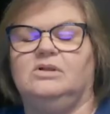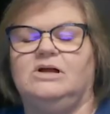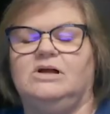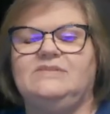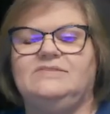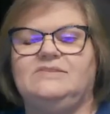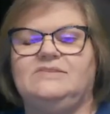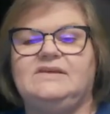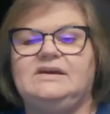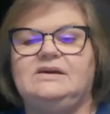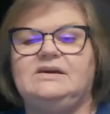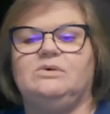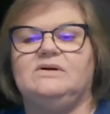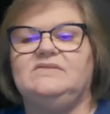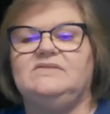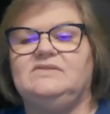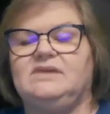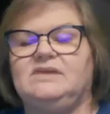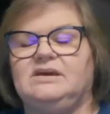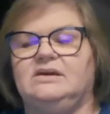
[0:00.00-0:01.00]
Well, I think
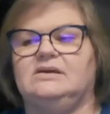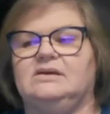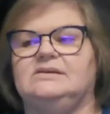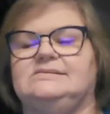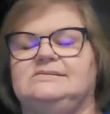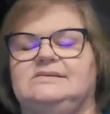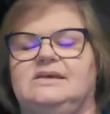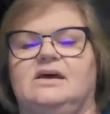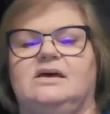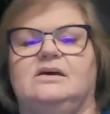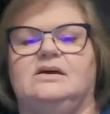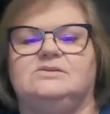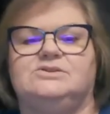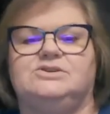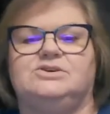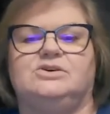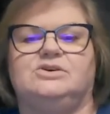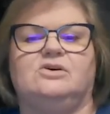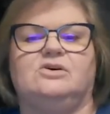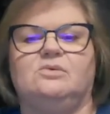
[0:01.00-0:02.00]
one thing is
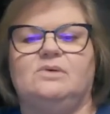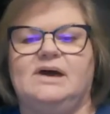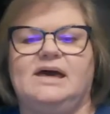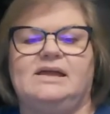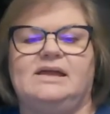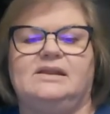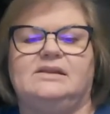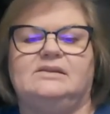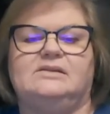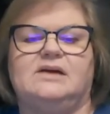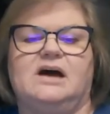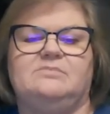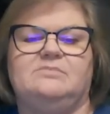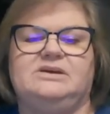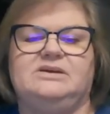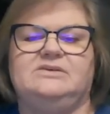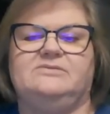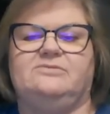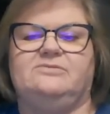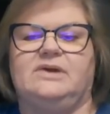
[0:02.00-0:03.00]
to go ahead and
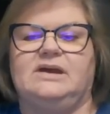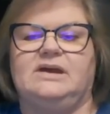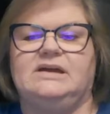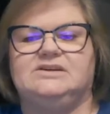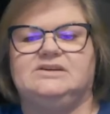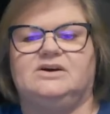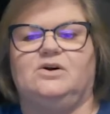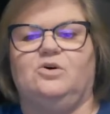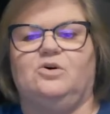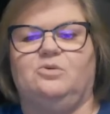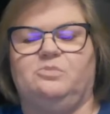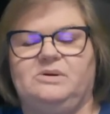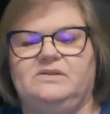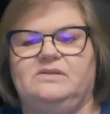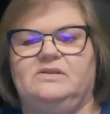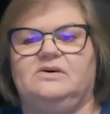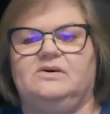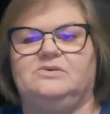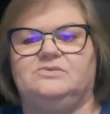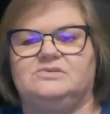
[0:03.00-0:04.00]
not be afraid to
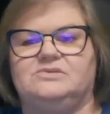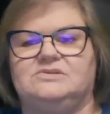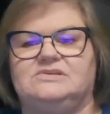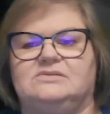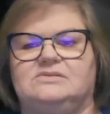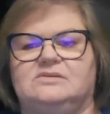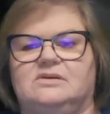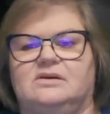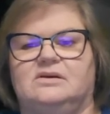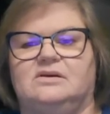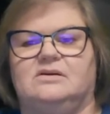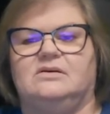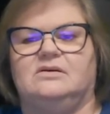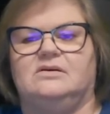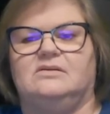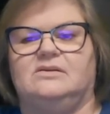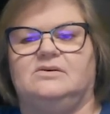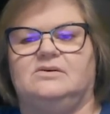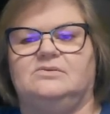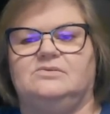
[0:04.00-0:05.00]
open those
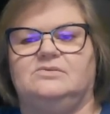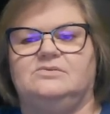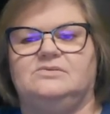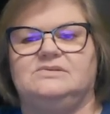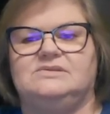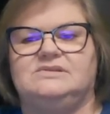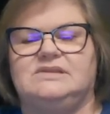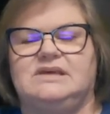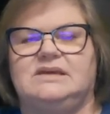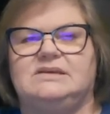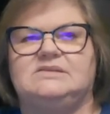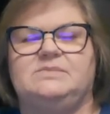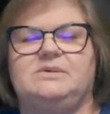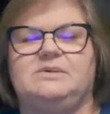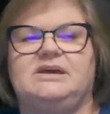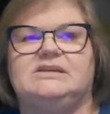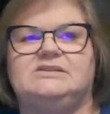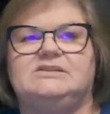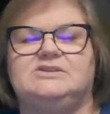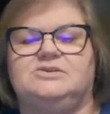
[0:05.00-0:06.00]

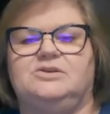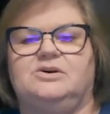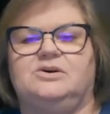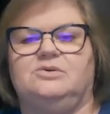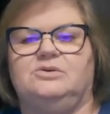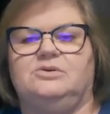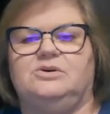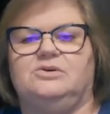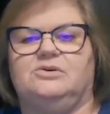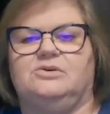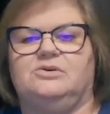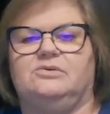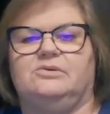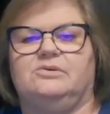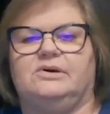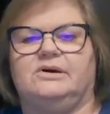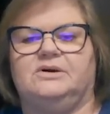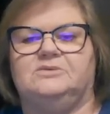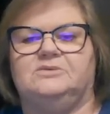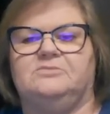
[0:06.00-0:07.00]
things, because
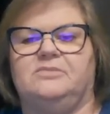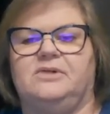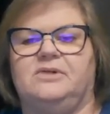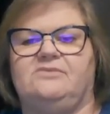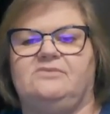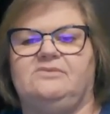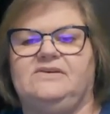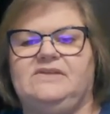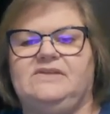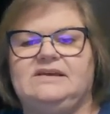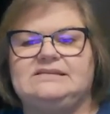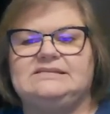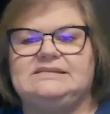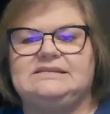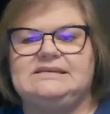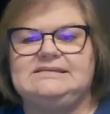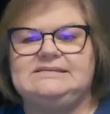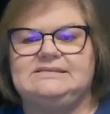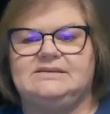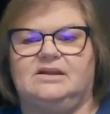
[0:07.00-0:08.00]
your everything
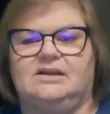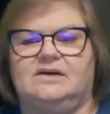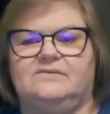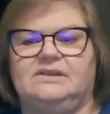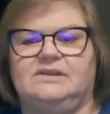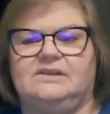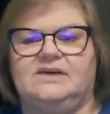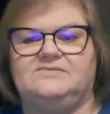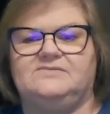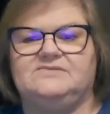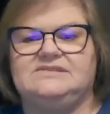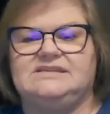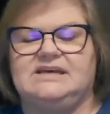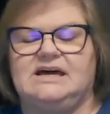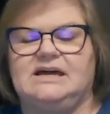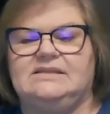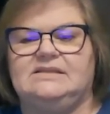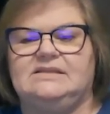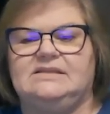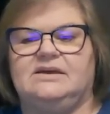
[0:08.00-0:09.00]
is listed on the left
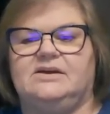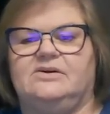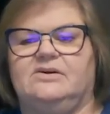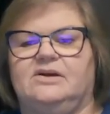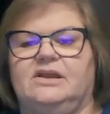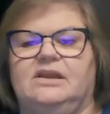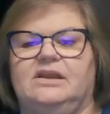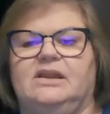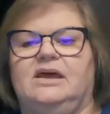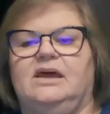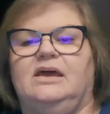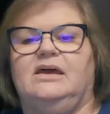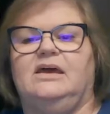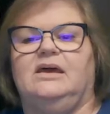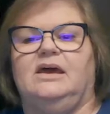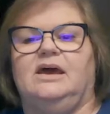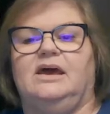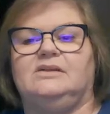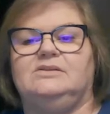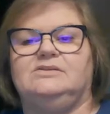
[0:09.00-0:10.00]
side there,
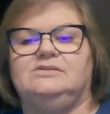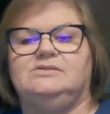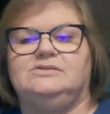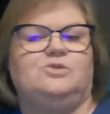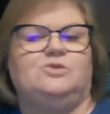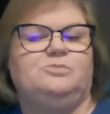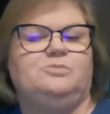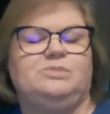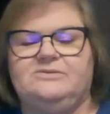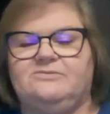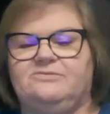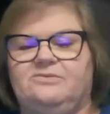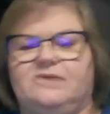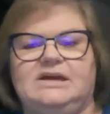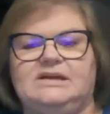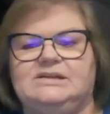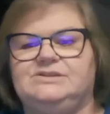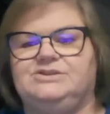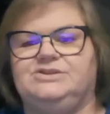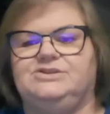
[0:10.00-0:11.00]
and don't be
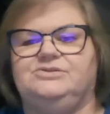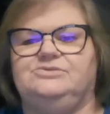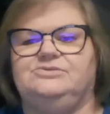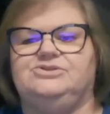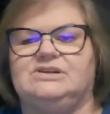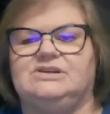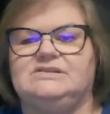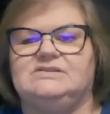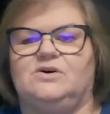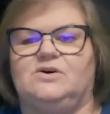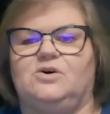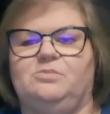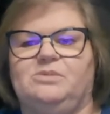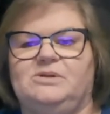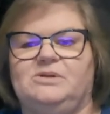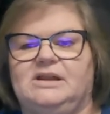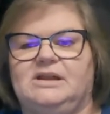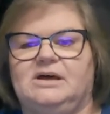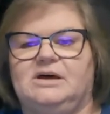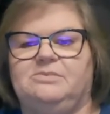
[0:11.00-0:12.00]
afraid to just
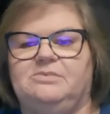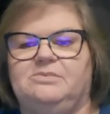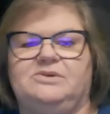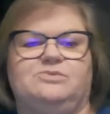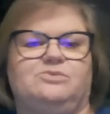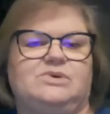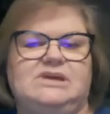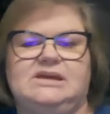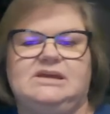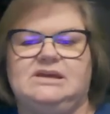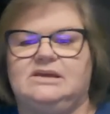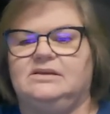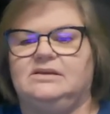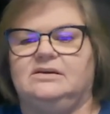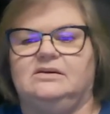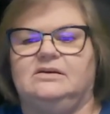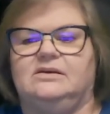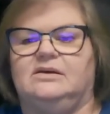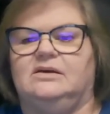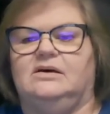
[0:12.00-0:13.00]
open it up and
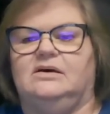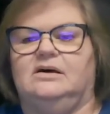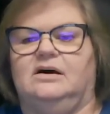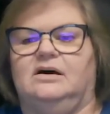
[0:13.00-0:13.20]
read